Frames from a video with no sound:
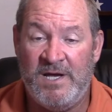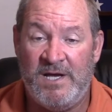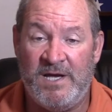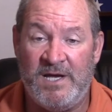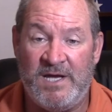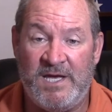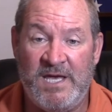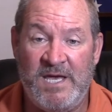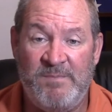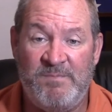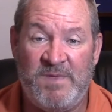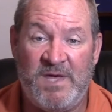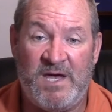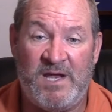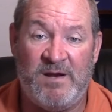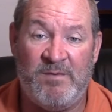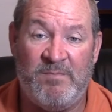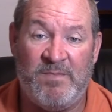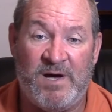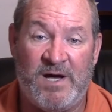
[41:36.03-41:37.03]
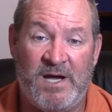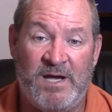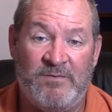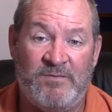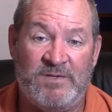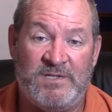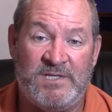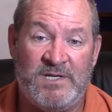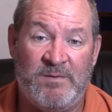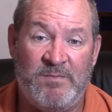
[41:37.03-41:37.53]
And keep that in mind.
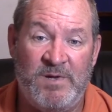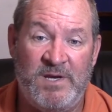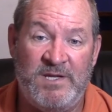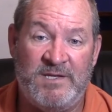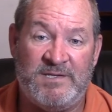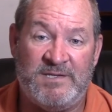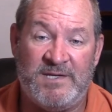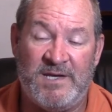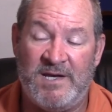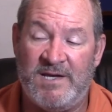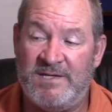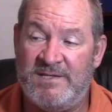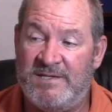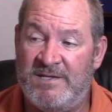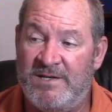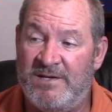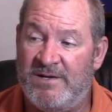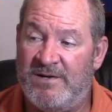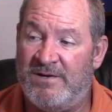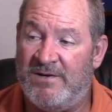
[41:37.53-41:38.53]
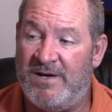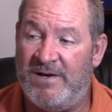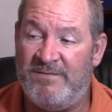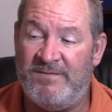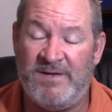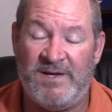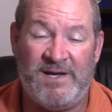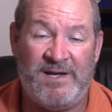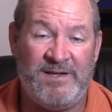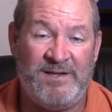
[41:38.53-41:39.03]
When somebody says, you know,
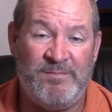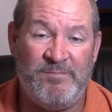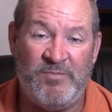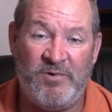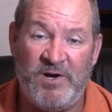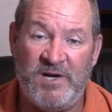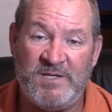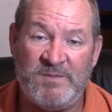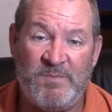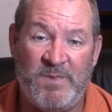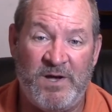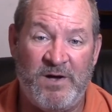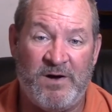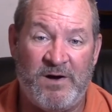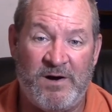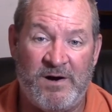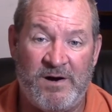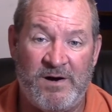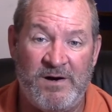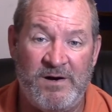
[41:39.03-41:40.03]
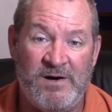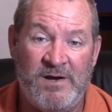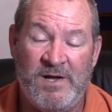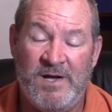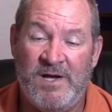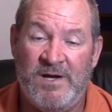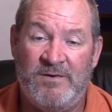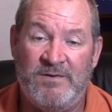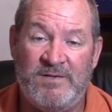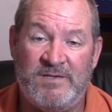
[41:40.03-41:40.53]
I, I, it breaks my heart
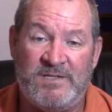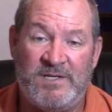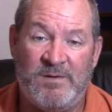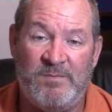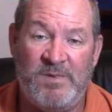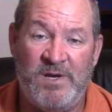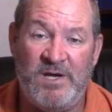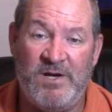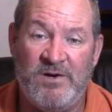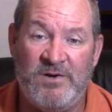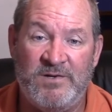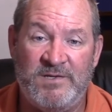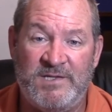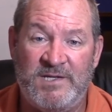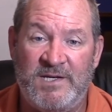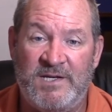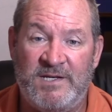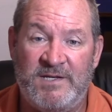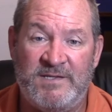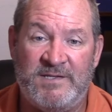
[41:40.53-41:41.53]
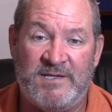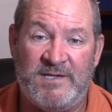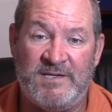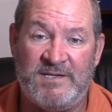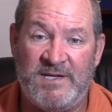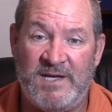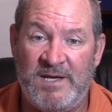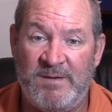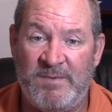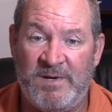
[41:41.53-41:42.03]
when somebody goes in and
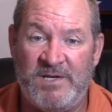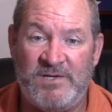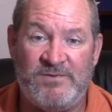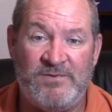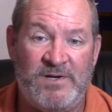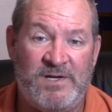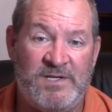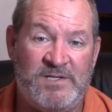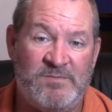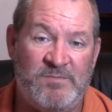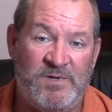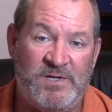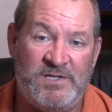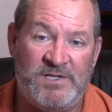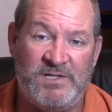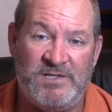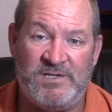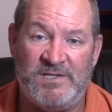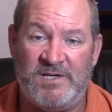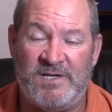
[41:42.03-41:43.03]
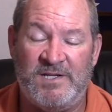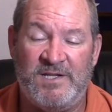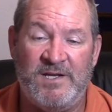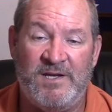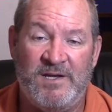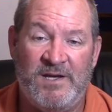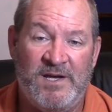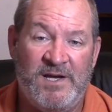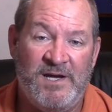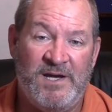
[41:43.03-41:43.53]
says, hey, my transmission's on
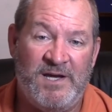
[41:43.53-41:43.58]
it,